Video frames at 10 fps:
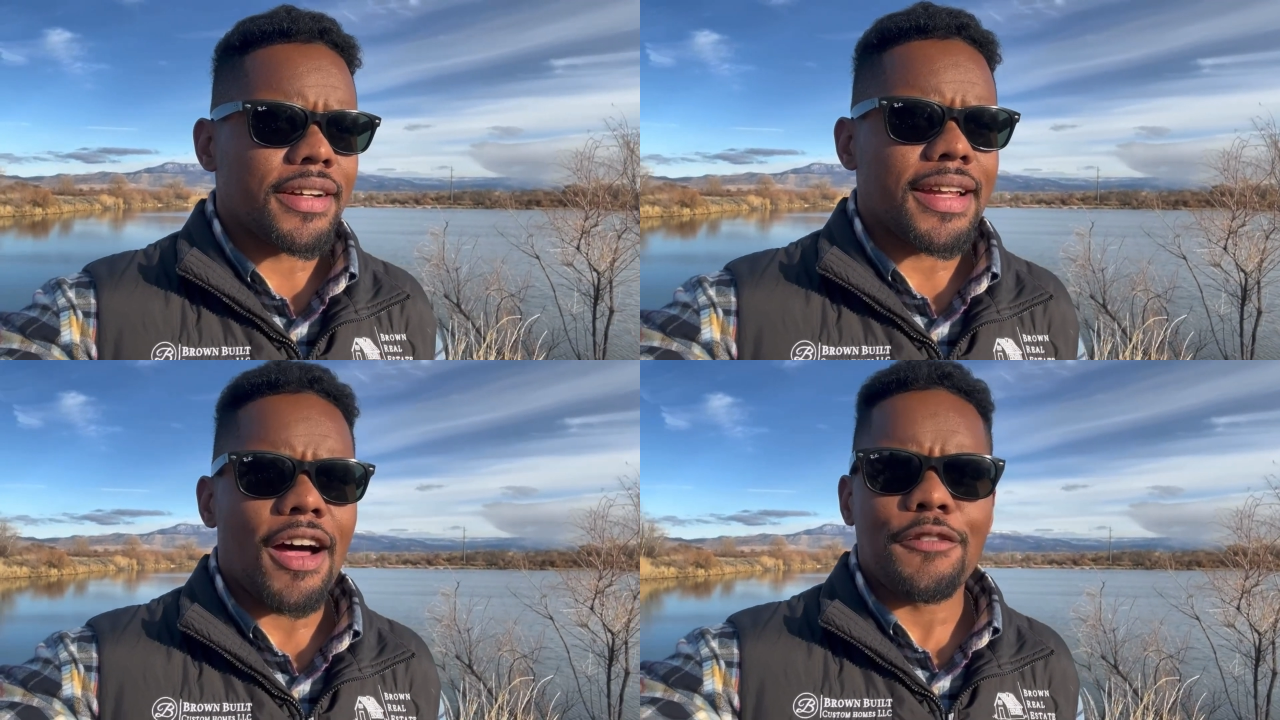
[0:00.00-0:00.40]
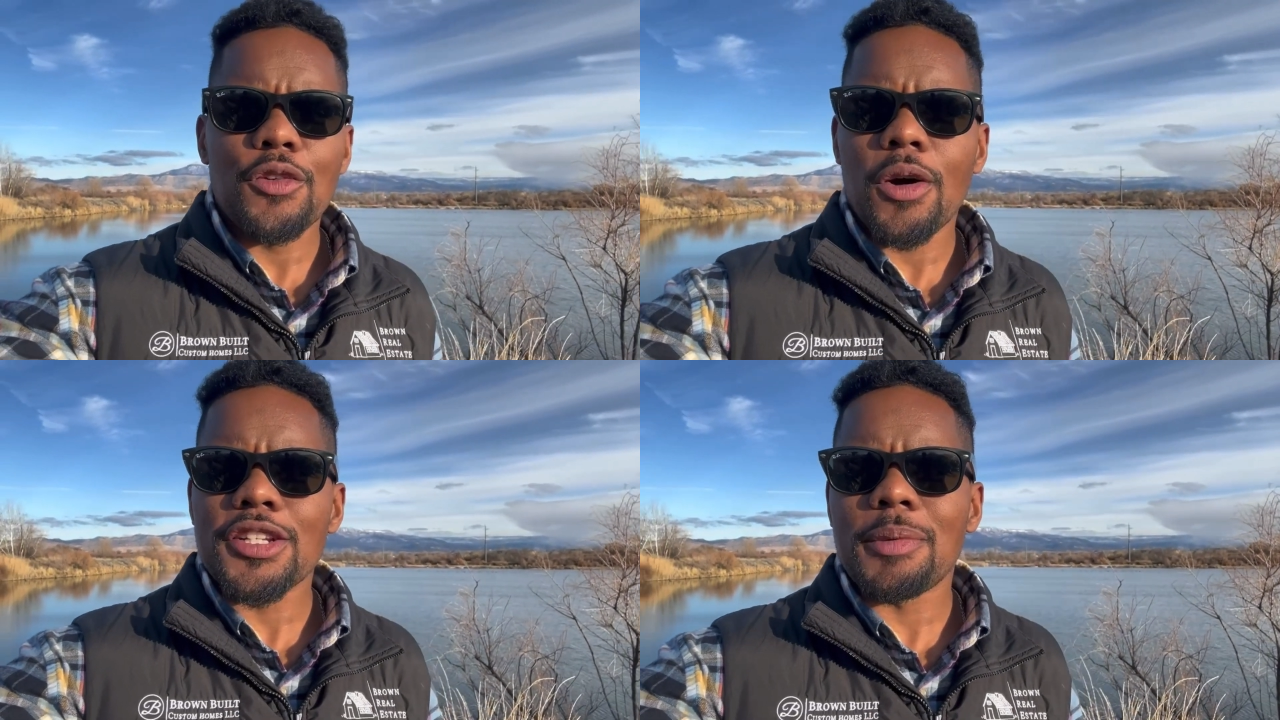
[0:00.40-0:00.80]
Now, if you
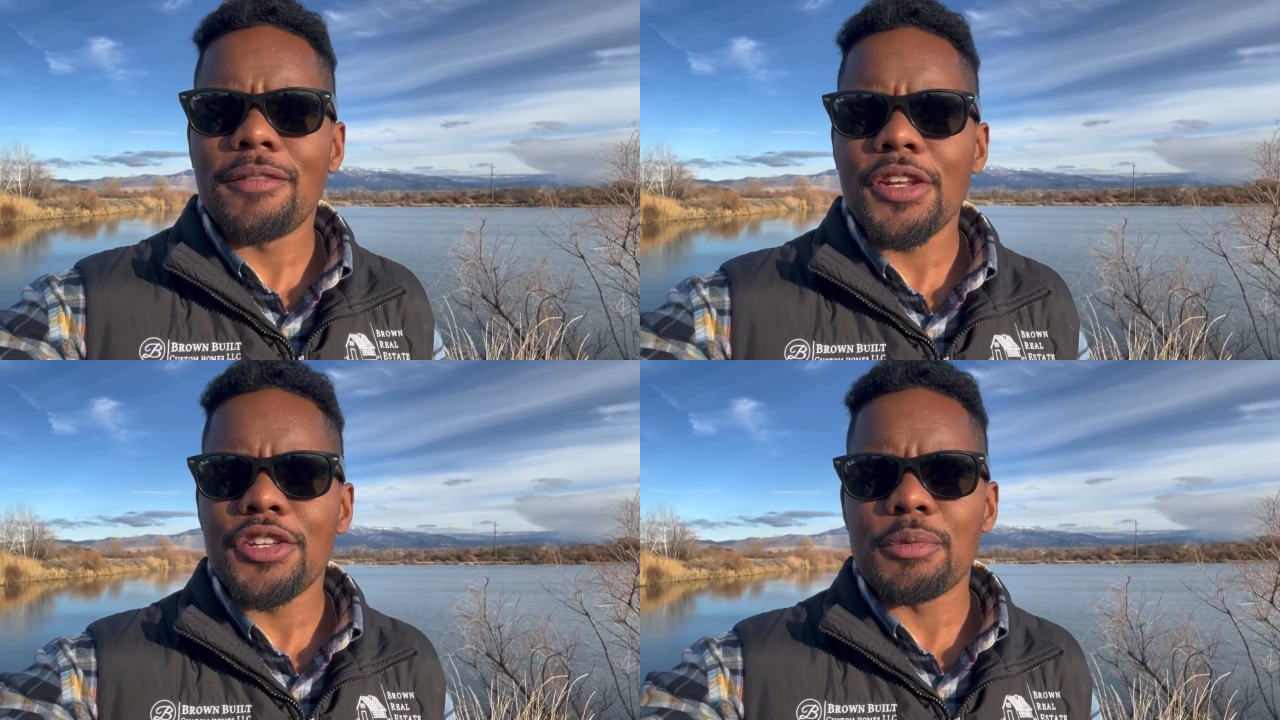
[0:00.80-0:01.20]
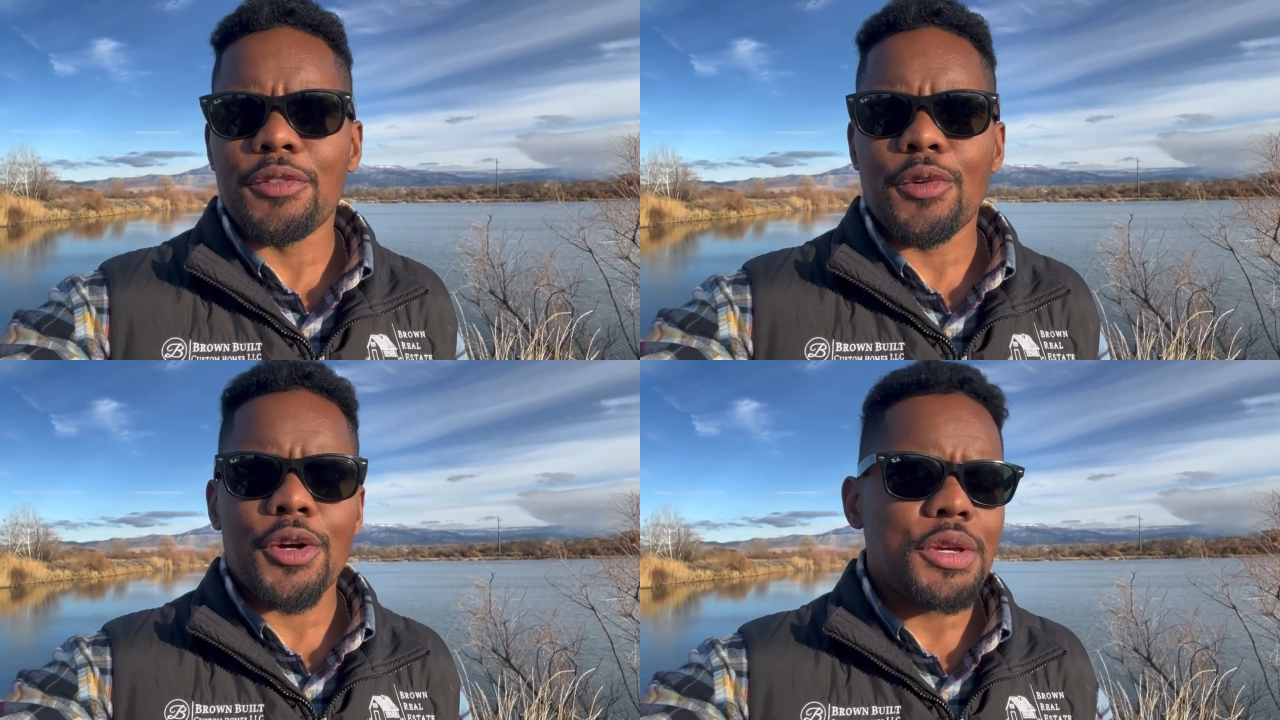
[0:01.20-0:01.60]
watched my videos
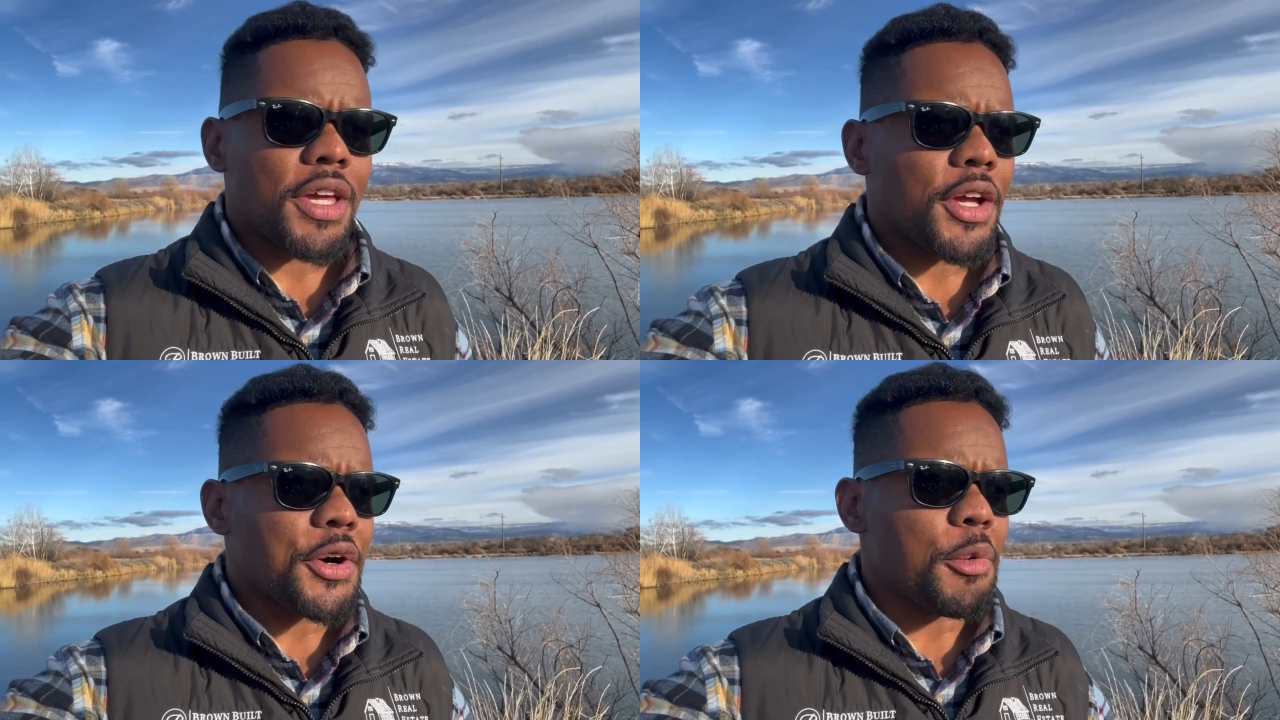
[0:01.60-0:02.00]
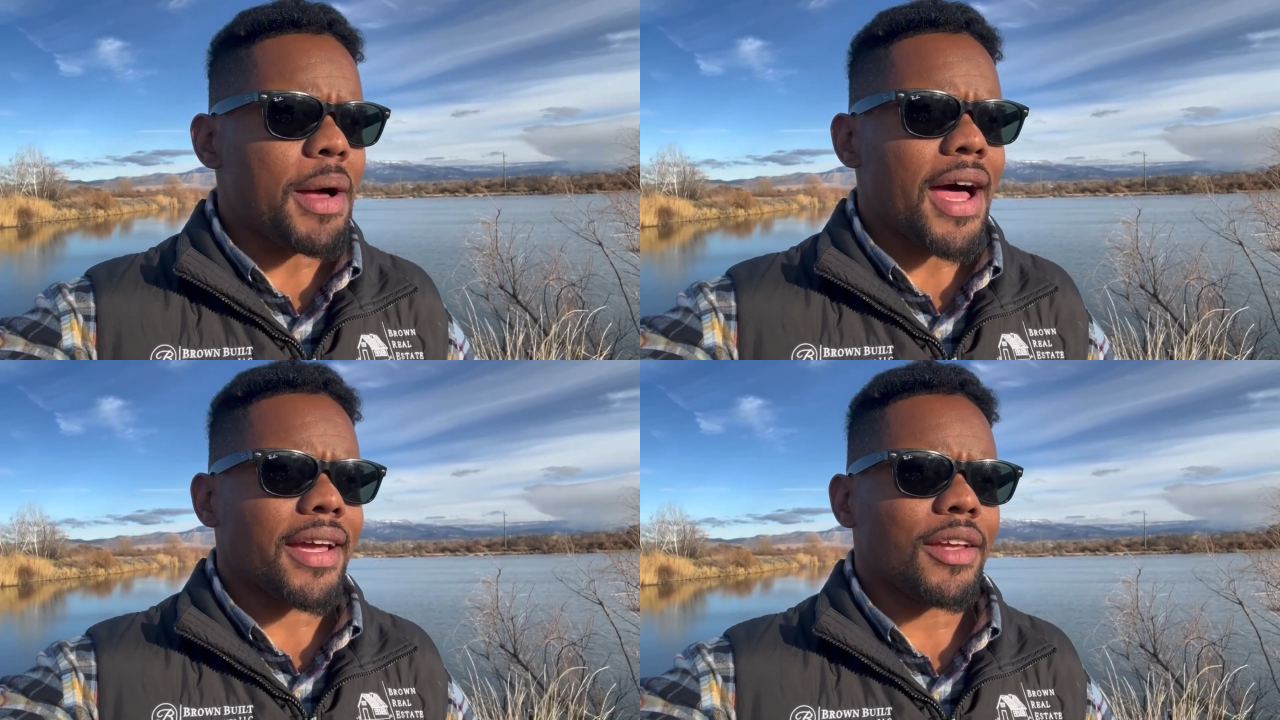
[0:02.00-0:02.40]
before, you can go back